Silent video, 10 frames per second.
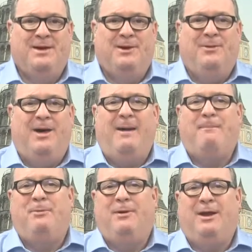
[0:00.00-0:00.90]
Right,
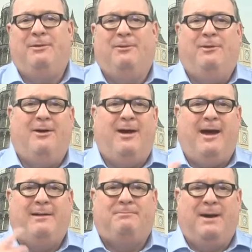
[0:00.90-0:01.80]
bring it
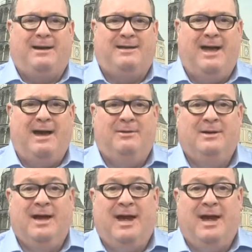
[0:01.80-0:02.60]
right back now.